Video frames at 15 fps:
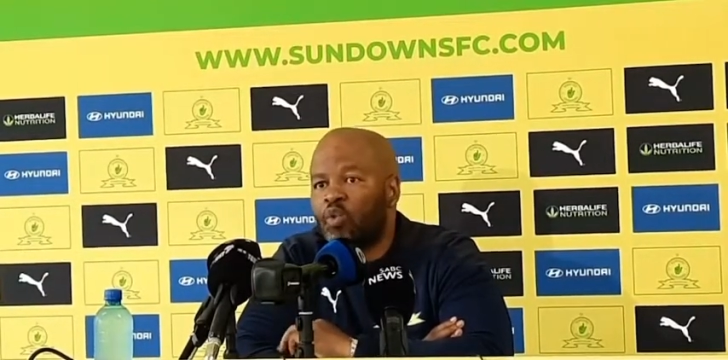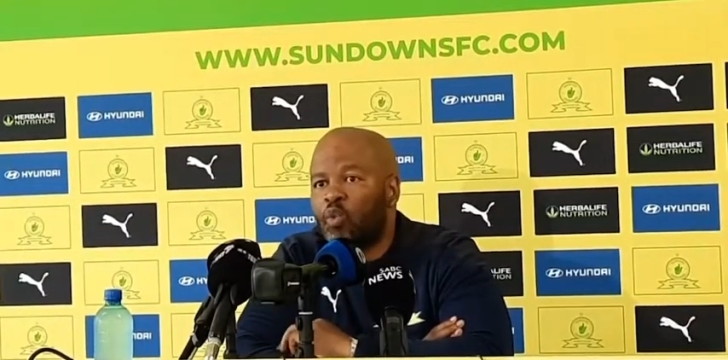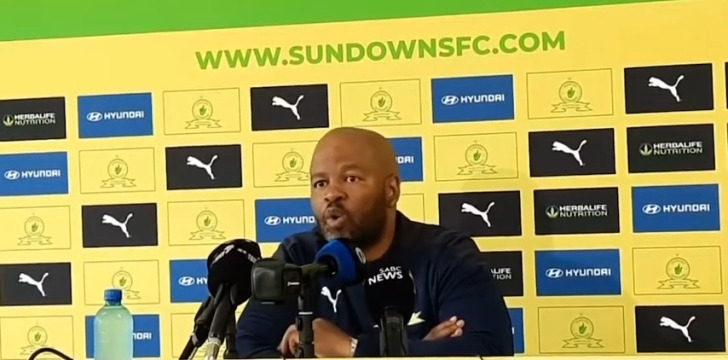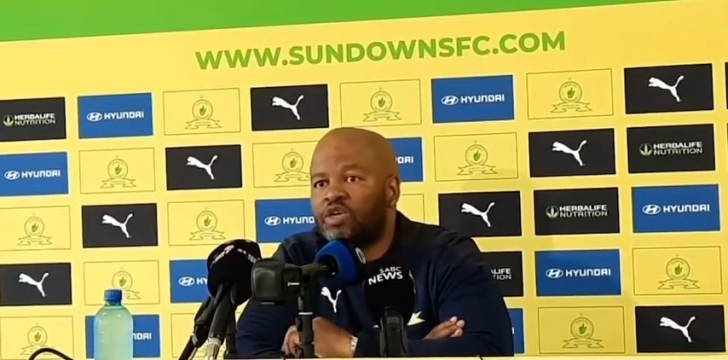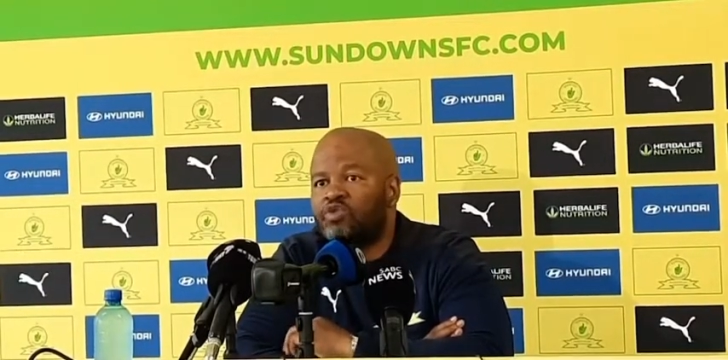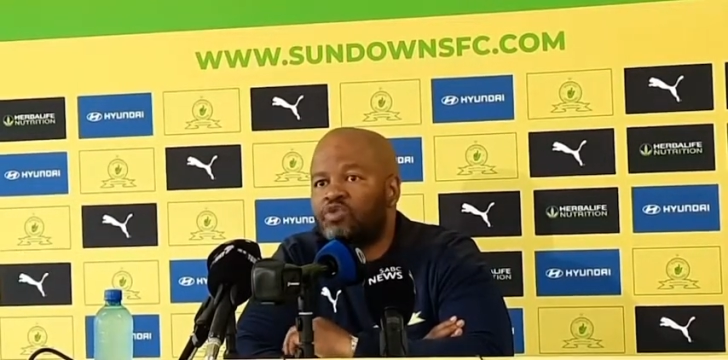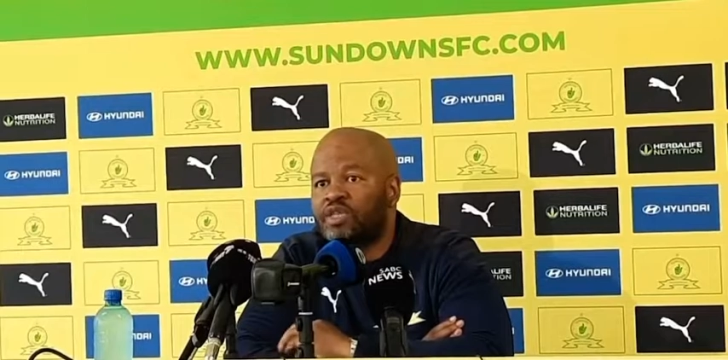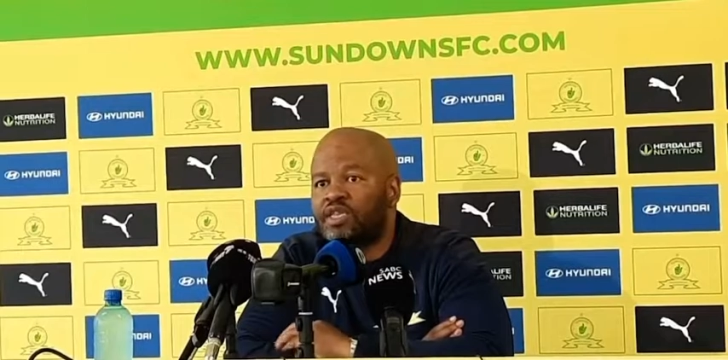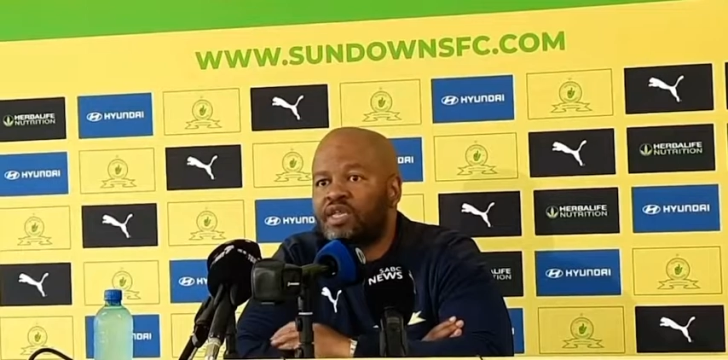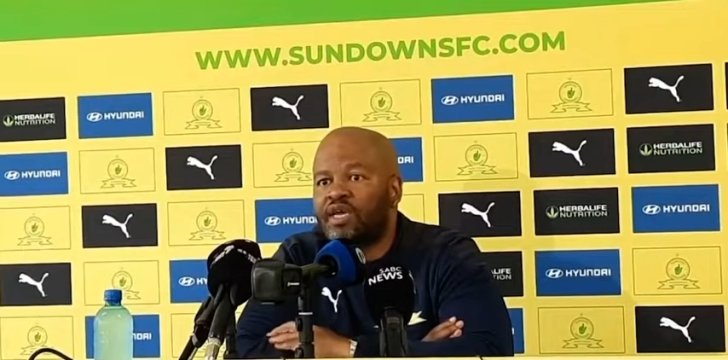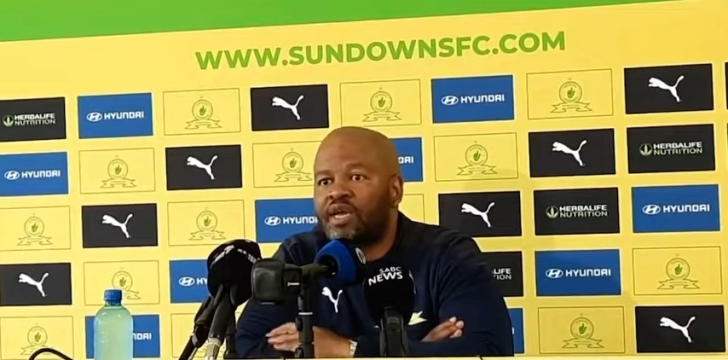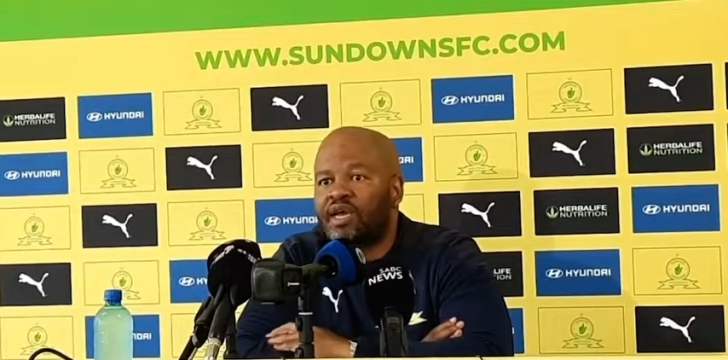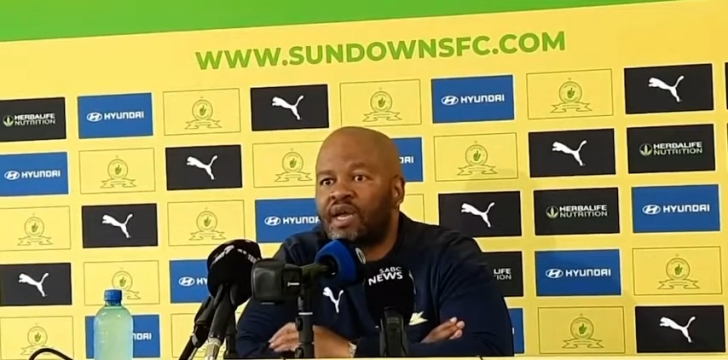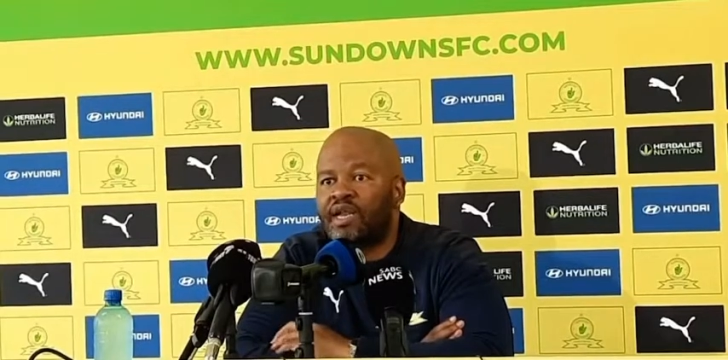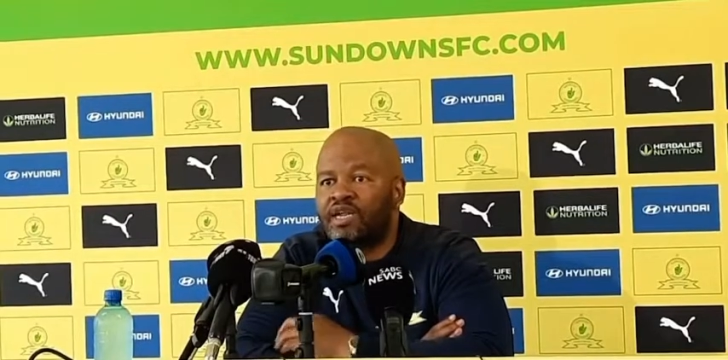what we
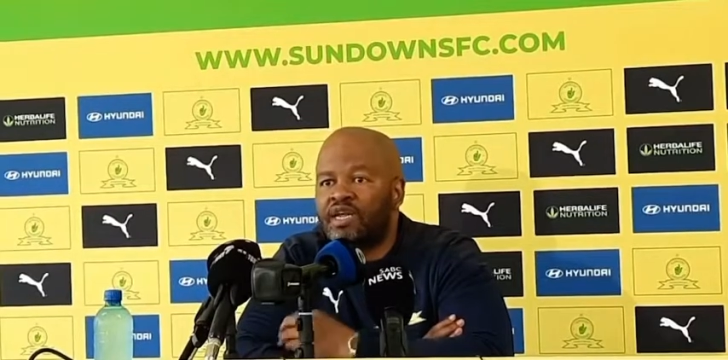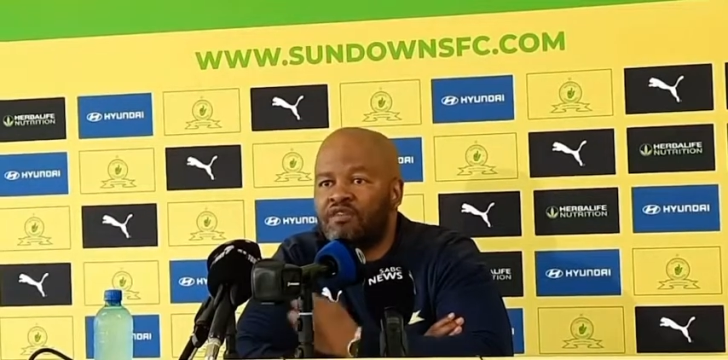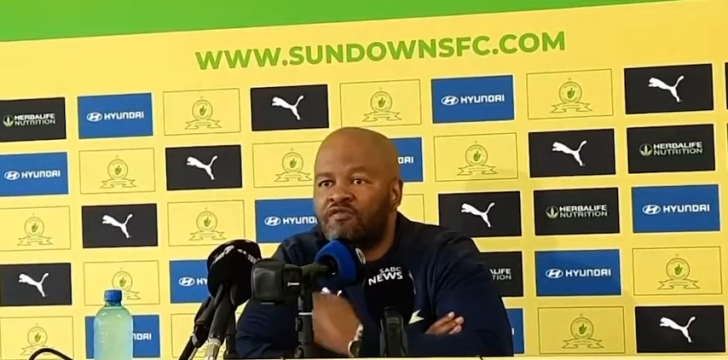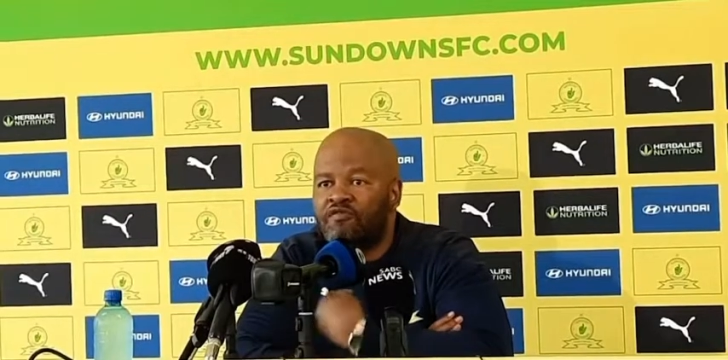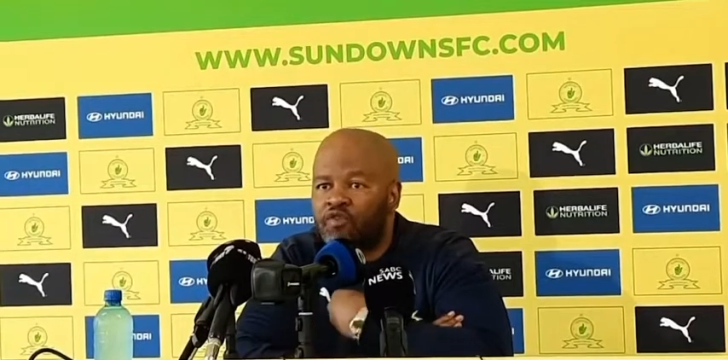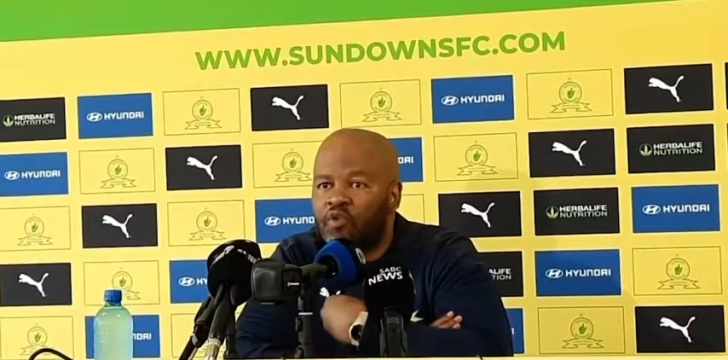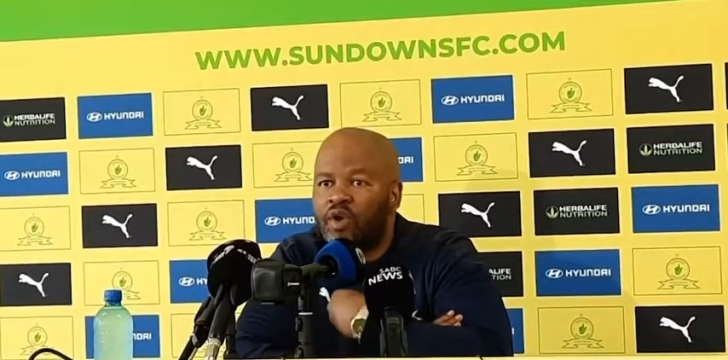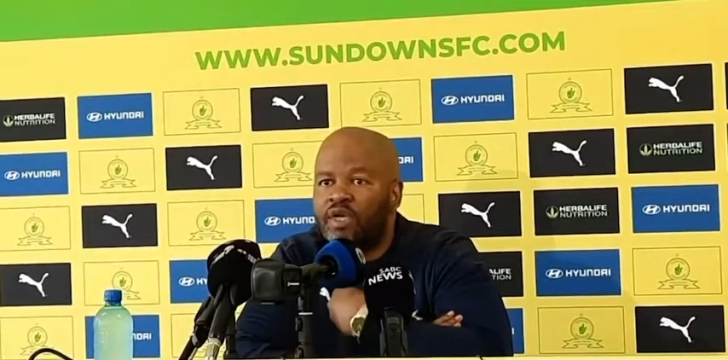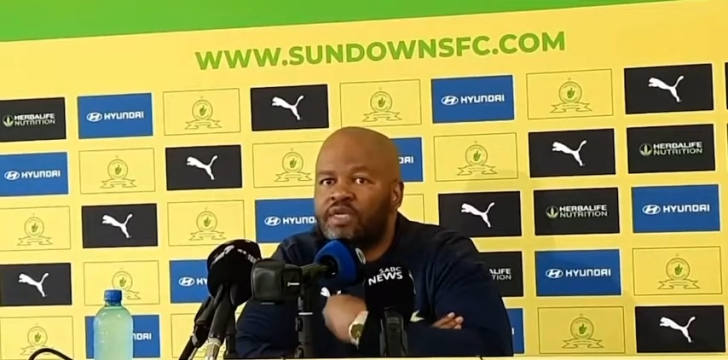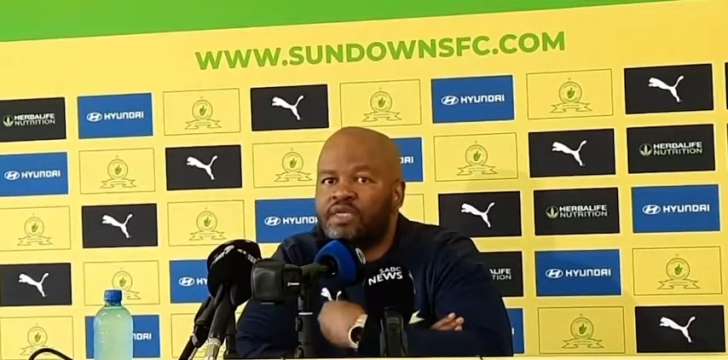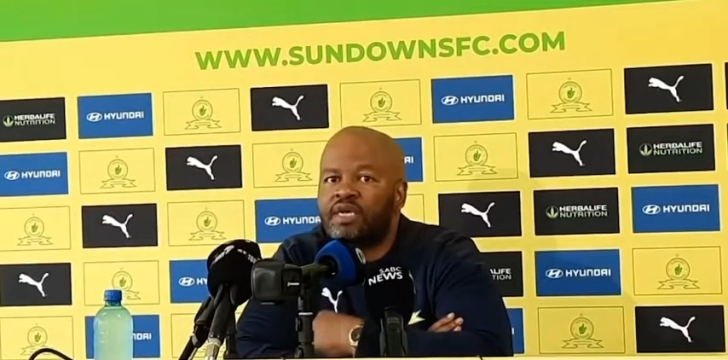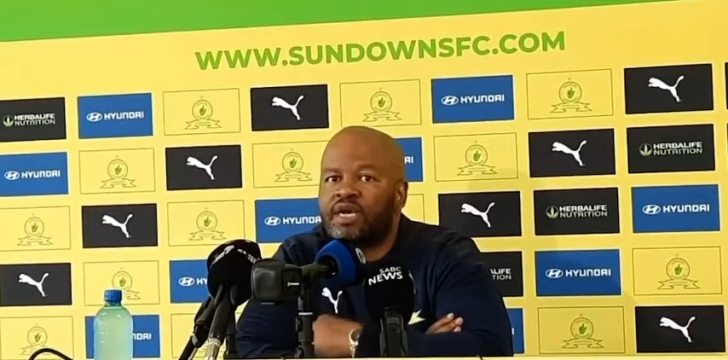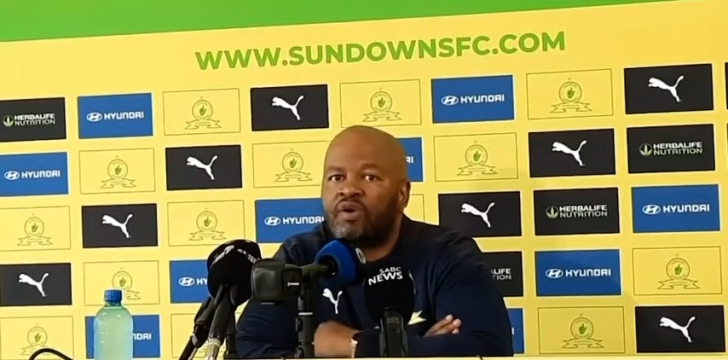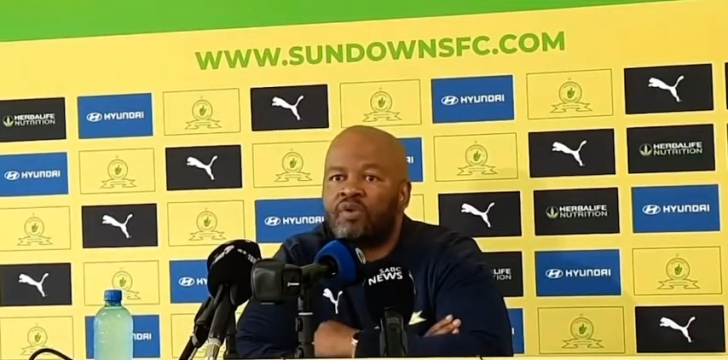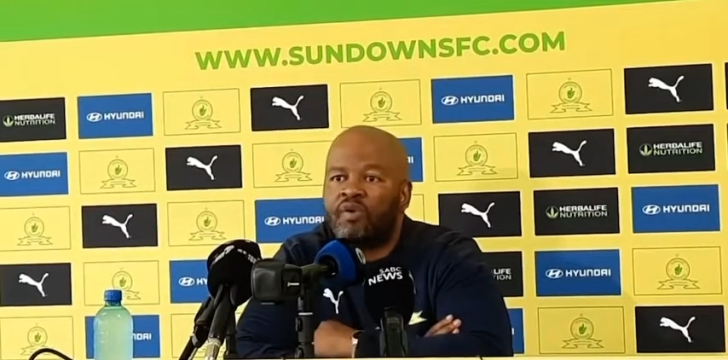think can influence